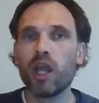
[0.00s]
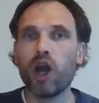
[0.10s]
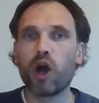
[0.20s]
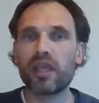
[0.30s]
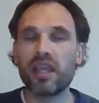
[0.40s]

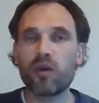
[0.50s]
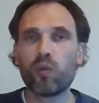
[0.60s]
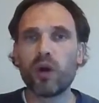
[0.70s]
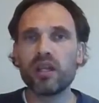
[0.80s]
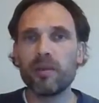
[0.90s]
Okay,
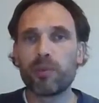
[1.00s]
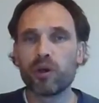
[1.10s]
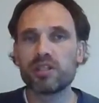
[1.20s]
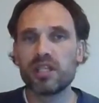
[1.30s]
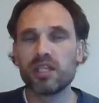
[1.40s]
one
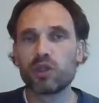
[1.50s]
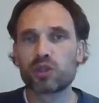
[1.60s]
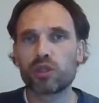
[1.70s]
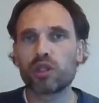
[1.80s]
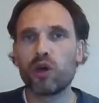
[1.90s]
important thing you
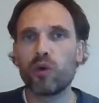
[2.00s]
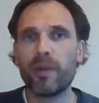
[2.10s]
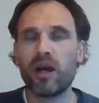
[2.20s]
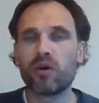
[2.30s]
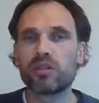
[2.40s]
should know
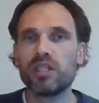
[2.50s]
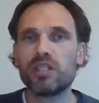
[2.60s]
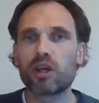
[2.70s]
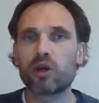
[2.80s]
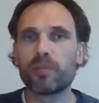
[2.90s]
about
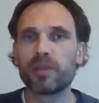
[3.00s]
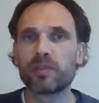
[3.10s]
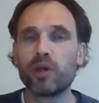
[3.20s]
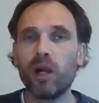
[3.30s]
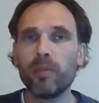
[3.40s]
ETR complete
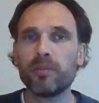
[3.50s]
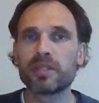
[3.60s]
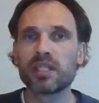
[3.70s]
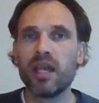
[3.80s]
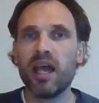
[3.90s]

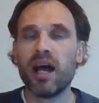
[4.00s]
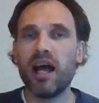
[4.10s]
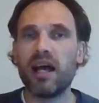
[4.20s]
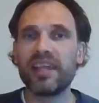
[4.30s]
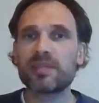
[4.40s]
problems,
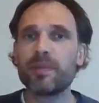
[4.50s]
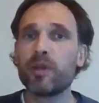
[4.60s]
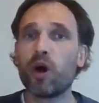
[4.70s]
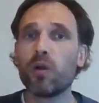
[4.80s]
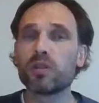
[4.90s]
and that's maybe
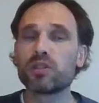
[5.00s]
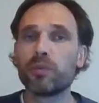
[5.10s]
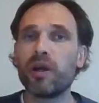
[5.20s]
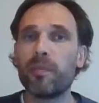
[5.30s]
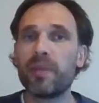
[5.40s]

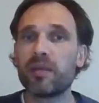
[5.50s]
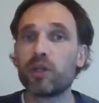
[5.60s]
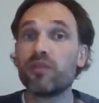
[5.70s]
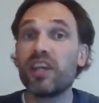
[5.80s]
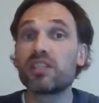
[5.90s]
also a big
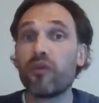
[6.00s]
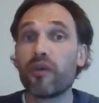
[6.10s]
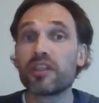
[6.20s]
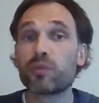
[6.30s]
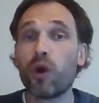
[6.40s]
motivation for
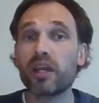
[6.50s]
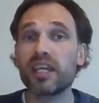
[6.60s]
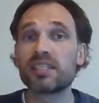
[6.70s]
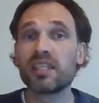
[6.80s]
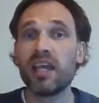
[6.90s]
this work,
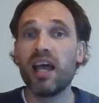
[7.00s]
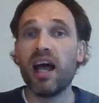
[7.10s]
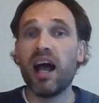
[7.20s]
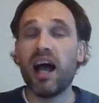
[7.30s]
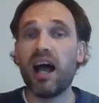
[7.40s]
is
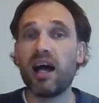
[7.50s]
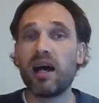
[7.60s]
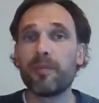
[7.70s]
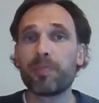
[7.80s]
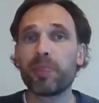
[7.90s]

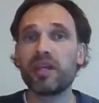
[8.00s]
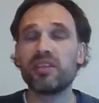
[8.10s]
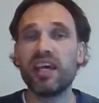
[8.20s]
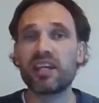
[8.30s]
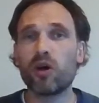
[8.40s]

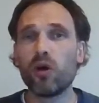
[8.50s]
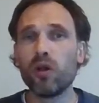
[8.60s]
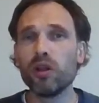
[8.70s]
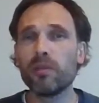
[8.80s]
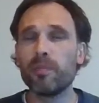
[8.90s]
that
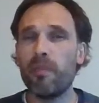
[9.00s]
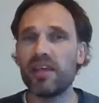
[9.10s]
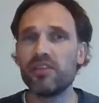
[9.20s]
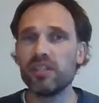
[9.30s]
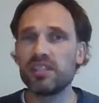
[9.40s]
all the
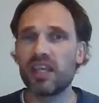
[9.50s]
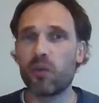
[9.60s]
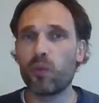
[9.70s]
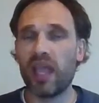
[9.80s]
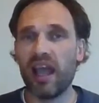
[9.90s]
methods that
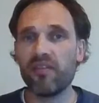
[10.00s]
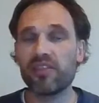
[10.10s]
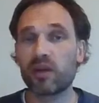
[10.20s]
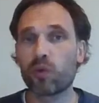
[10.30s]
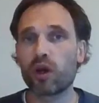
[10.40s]
we have
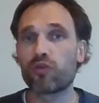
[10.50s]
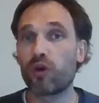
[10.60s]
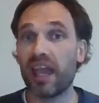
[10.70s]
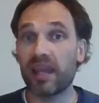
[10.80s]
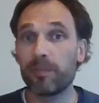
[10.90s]
that work
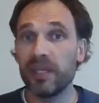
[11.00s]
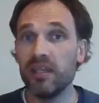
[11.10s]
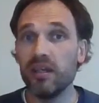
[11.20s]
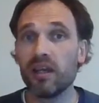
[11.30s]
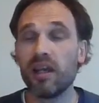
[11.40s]
for NP,